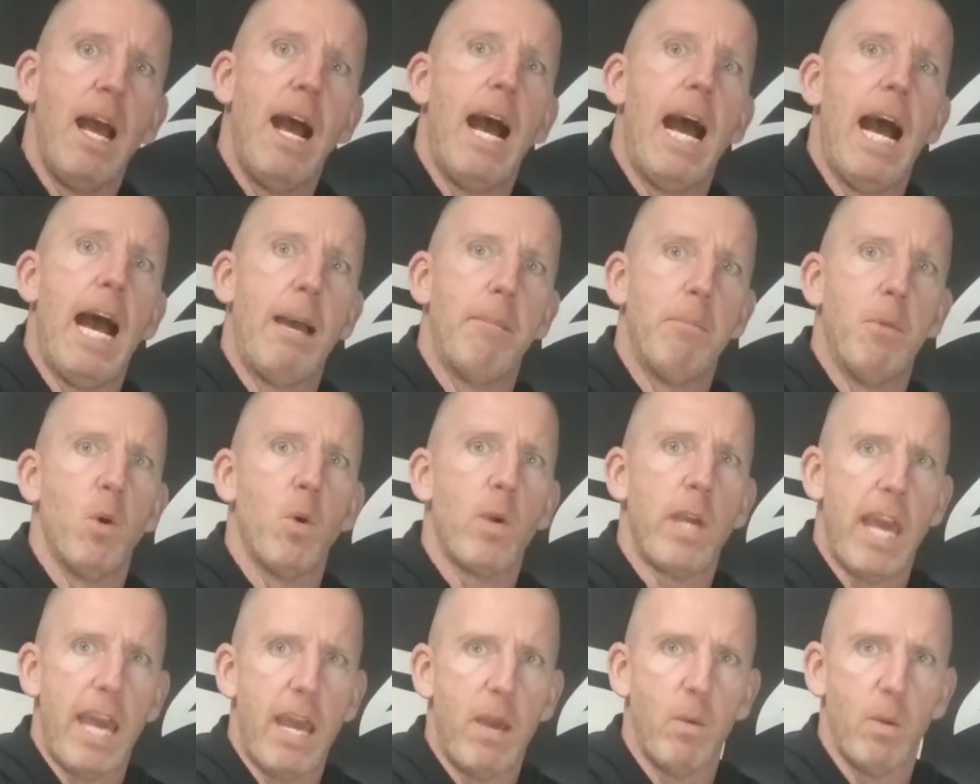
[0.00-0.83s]
I'm
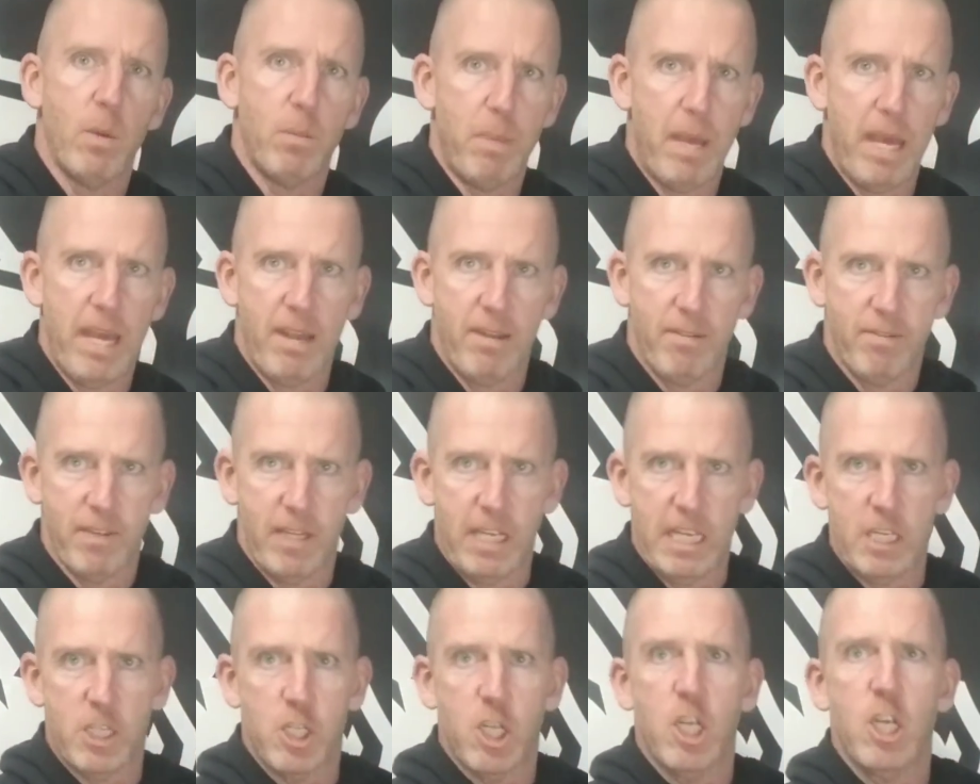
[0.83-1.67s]
okay with paying for
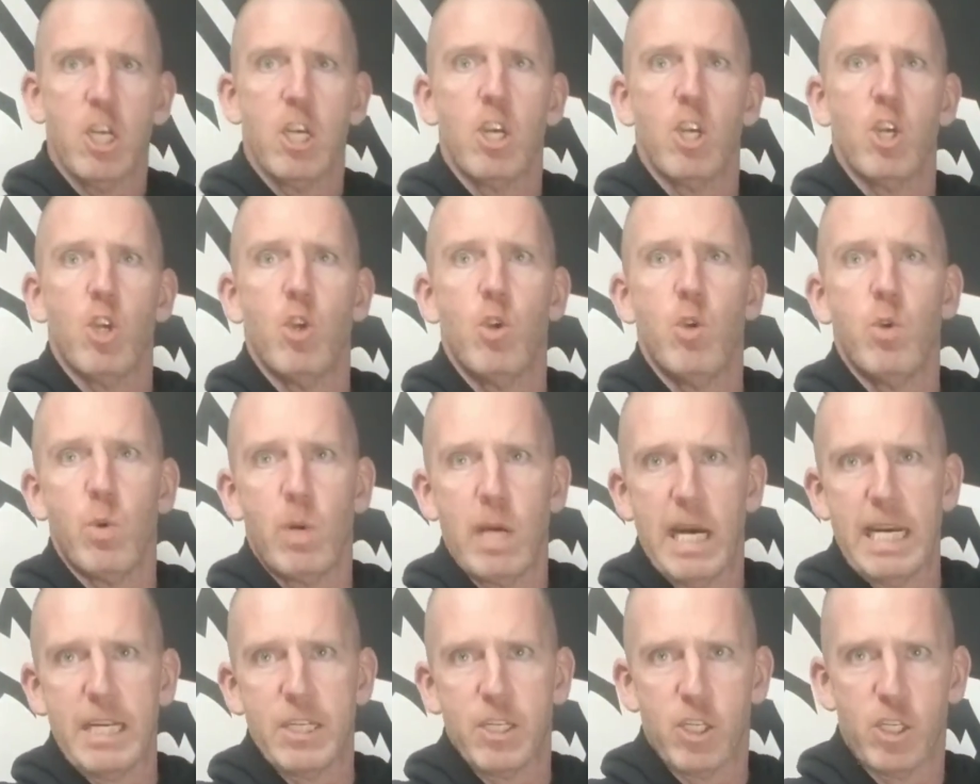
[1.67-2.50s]
this. You
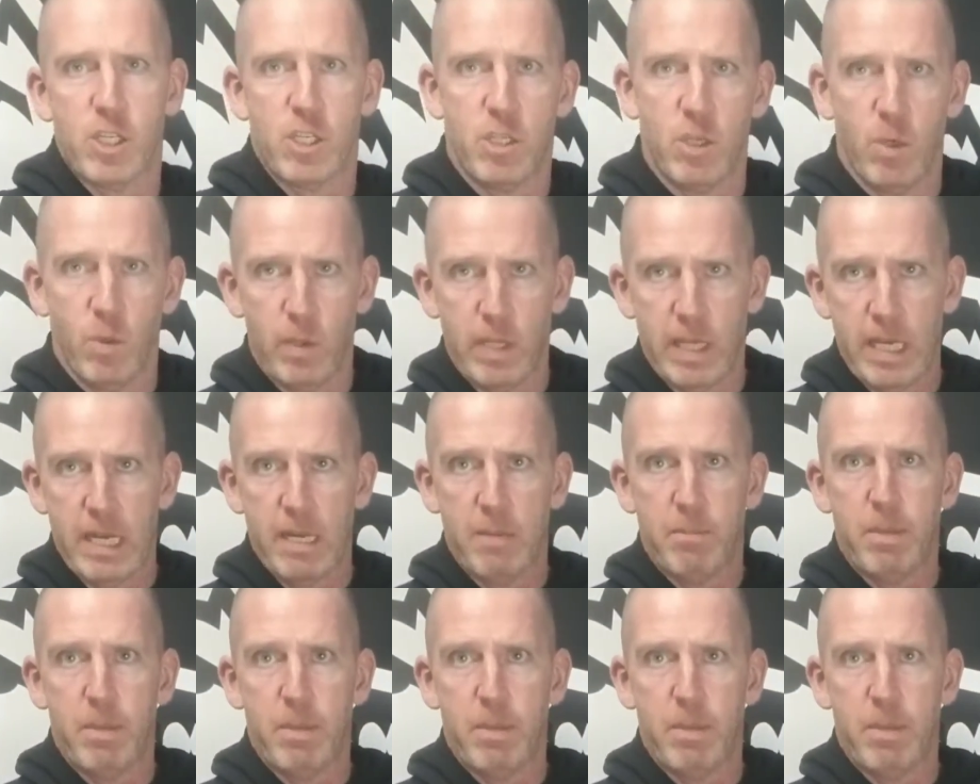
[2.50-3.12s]
guys just do with it.